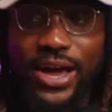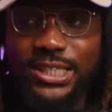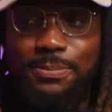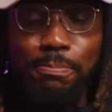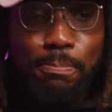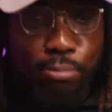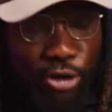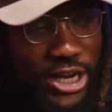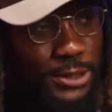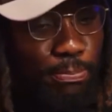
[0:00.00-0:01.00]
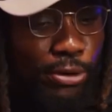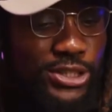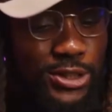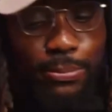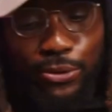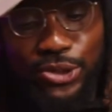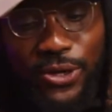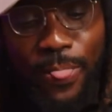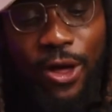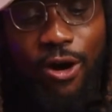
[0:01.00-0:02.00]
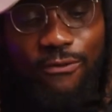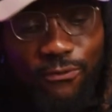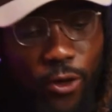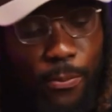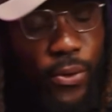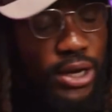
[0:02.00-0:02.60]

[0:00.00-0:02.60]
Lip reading: It's British principles of football.